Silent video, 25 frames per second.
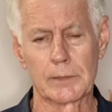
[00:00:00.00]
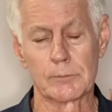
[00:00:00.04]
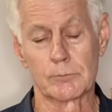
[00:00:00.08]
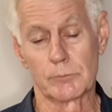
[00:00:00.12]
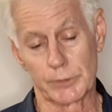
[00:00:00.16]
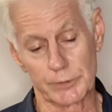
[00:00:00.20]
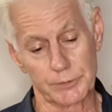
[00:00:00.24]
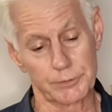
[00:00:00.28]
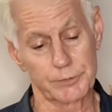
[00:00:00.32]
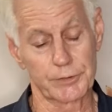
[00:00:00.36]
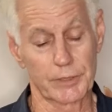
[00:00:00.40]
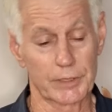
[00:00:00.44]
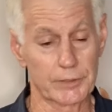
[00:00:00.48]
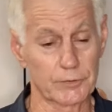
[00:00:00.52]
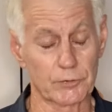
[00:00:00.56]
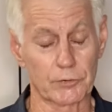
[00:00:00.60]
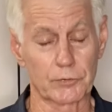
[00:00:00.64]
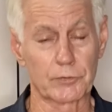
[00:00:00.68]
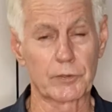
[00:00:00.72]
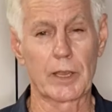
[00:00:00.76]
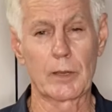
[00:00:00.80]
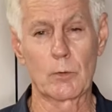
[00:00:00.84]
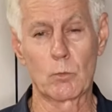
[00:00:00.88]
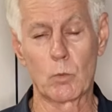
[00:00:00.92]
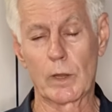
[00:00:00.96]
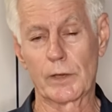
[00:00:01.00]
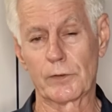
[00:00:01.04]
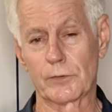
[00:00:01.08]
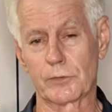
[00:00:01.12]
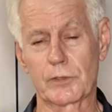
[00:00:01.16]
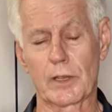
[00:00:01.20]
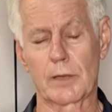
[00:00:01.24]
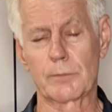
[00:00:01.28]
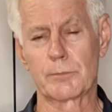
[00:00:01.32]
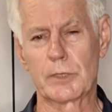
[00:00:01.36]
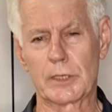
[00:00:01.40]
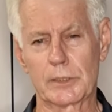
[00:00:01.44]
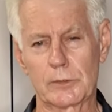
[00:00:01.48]
with, as I say, one
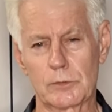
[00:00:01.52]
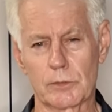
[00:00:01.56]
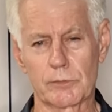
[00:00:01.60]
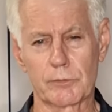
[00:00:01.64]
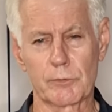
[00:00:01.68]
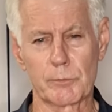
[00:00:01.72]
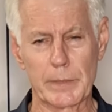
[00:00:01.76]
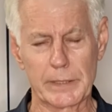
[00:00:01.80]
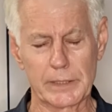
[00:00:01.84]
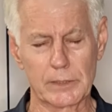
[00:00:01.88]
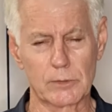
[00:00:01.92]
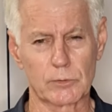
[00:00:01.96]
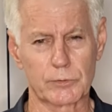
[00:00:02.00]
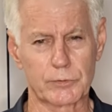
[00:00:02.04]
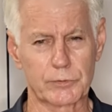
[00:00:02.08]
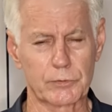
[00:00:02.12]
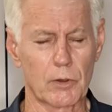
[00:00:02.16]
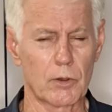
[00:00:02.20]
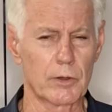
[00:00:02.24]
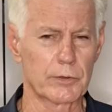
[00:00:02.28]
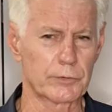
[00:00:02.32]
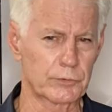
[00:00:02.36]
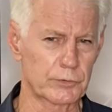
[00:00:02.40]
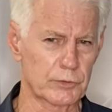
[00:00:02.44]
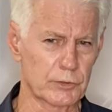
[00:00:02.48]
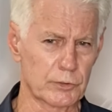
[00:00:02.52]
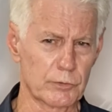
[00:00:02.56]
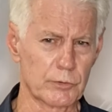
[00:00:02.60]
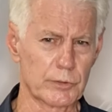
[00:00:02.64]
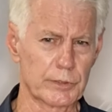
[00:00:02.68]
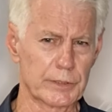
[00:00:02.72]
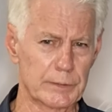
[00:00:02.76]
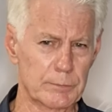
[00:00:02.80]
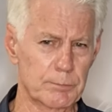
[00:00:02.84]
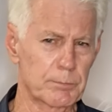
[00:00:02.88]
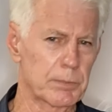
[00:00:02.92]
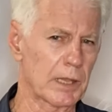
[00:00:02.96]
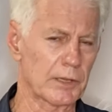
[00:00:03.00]
subject of a medical science
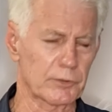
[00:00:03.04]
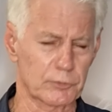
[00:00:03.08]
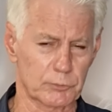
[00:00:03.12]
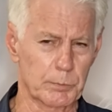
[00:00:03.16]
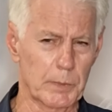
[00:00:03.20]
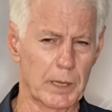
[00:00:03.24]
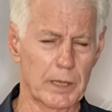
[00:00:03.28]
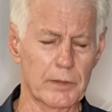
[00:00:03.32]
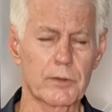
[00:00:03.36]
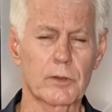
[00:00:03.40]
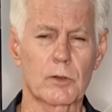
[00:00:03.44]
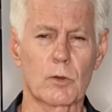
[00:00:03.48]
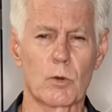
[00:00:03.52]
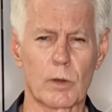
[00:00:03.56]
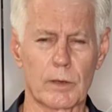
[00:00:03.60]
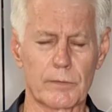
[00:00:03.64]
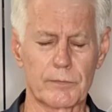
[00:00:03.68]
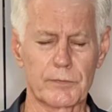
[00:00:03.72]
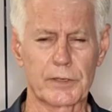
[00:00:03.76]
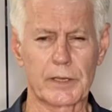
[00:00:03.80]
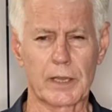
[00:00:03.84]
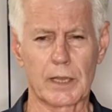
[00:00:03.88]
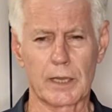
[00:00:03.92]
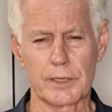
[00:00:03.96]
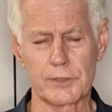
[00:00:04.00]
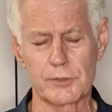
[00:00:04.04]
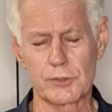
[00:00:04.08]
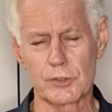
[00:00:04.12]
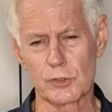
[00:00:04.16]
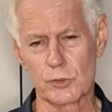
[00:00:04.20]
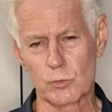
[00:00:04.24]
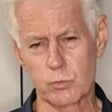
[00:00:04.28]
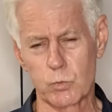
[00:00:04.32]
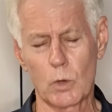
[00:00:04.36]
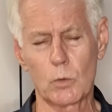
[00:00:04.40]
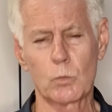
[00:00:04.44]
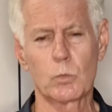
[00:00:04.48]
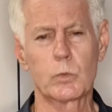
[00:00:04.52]
degree plus my other
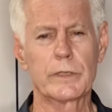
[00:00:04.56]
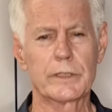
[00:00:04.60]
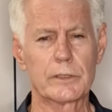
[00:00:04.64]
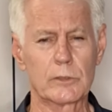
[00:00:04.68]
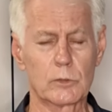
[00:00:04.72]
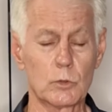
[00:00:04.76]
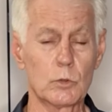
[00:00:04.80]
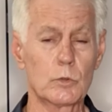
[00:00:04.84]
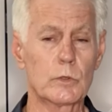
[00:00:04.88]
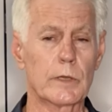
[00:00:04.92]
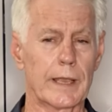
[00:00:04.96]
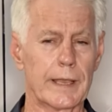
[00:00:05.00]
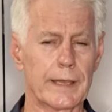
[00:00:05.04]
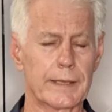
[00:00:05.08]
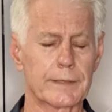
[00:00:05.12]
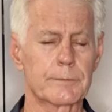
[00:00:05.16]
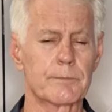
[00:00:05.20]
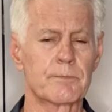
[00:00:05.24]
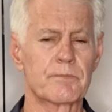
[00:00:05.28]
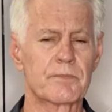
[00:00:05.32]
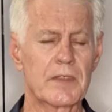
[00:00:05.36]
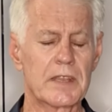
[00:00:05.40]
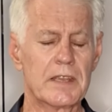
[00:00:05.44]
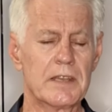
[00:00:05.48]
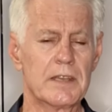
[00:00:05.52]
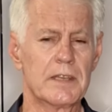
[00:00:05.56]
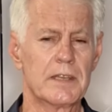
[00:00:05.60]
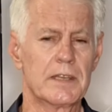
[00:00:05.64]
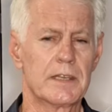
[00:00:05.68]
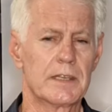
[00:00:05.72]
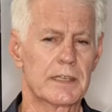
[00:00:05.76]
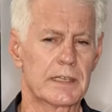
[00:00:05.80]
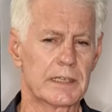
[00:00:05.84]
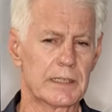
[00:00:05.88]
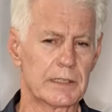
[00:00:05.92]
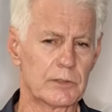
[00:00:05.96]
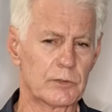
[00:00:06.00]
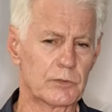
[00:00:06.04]
qualifications, what we look at
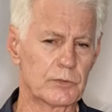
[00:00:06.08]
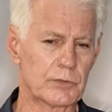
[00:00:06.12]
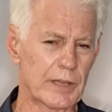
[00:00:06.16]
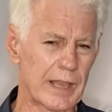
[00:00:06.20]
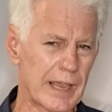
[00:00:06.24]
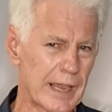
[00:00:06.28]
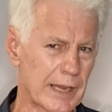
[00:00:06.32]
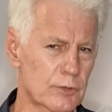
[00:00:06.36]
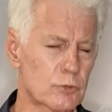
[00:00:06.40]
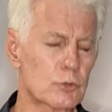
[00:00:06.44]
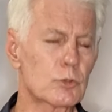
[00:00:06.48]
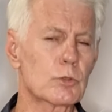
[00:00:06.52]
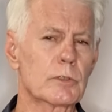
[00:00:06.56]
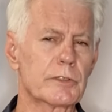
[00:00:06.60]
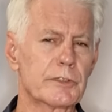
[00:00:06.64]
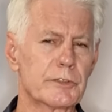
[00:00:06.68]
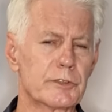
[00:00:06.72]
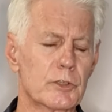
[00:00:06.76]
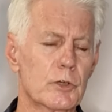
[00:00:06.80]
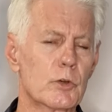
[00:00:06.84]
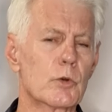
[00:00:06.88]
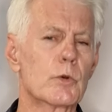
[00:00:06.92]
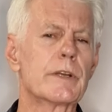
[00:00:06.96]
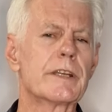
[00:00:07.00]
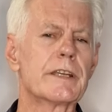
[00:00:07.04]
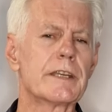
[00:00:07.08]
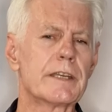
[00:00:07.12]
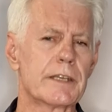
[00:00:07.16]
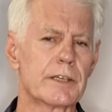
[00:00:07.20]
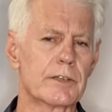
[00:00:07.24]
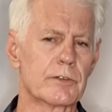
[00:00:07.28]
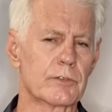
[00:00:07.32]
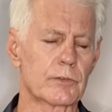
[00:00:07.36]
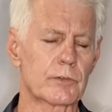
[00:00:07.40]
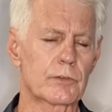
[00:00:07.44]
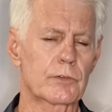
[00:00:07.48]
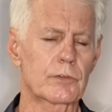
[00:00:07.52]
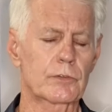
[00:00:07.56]
is the actual
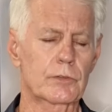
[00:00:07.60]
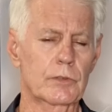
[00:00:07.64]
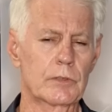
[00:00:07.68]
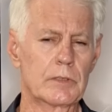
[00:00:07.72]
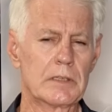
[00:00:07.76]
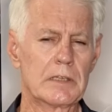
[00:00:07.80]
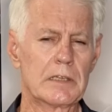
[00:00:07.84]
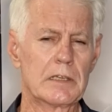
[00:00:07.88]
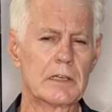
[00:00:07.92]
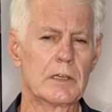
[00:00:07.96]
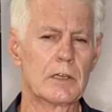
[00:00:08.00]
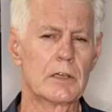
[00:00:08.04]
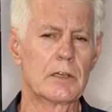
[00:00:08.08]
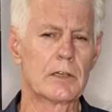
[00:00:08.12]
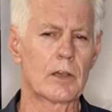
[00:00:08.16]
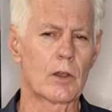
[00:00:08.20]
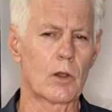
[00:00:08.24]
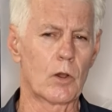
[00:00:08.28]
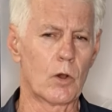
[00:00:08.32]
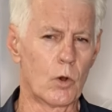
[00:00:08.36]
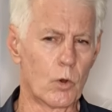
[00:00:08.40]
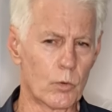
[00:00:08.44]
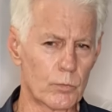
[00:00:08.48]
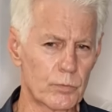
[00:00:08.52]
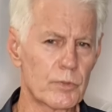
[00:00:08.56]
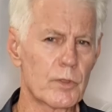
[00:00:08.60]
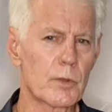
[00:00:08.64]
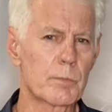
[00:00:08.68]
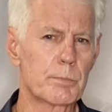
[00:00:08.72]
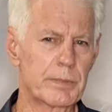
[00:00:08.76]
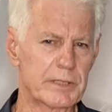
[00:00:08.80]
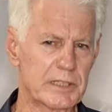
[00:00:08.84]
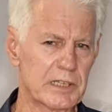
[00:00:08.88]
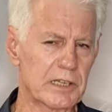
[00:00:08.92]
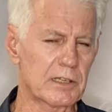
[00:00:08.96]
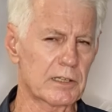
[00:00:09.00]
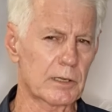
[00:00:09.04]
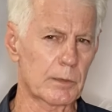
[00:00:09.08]
ingredients on the
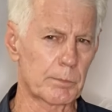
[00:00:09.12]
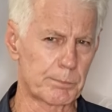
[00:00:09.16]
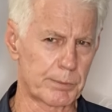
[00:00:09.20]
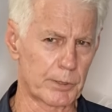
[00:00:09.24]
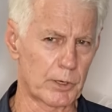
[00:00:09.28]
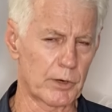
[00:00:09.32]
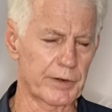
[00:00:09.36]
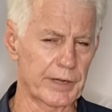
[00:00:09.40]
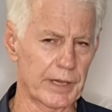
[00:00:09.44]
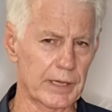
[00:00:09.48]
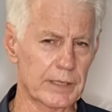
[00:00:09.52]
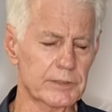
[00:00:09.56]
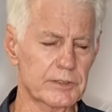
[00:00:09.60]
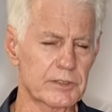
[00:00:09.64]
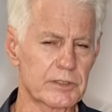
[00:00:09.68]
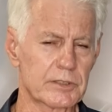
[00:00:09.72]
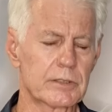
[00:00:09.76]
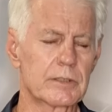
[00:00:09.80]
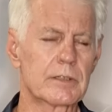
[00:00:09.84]
particular product